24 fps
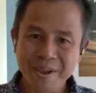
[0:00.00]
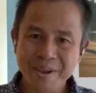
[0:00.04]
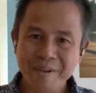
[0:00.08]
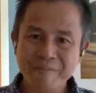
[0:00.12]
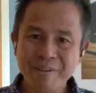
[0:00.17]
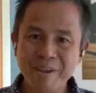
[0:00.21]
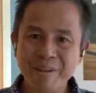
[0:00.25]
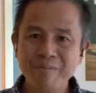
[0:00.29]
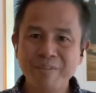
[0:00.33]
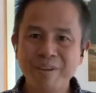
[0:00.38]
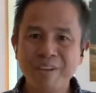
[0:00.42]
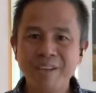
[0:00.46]

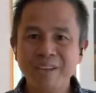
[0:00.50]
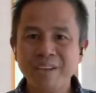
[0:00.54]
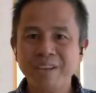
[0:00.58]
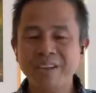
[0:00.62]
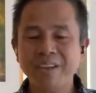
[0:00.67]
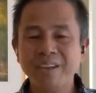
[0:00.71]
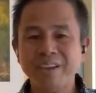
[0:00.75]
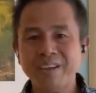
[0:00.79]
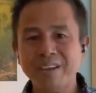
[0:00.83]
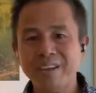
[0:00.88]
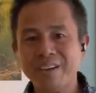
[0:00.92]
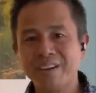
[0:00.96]
When we
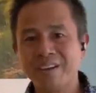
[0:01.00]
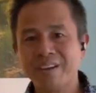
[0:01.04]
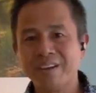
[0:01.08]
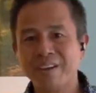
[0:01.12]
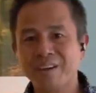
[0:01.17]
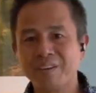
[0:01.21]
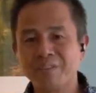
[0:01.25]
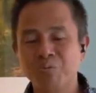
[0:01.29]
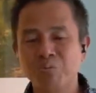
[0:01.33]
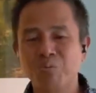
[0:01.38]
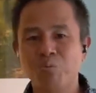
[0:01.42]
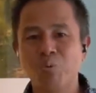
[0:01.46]
hear
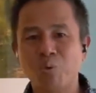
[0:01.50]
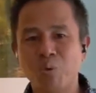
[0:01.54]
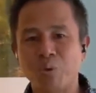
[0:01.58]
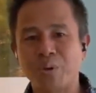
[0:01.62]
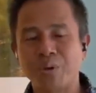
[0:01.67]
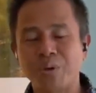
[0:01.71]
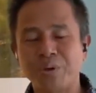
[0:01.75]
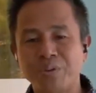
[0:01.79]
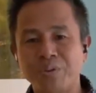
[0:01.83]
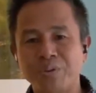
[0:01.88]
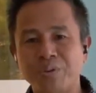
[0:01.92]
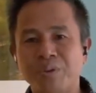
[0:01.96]
God's
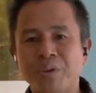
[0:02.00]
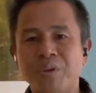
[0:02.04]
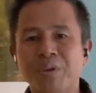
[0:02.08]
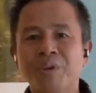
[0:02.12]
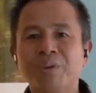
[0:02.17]
voice,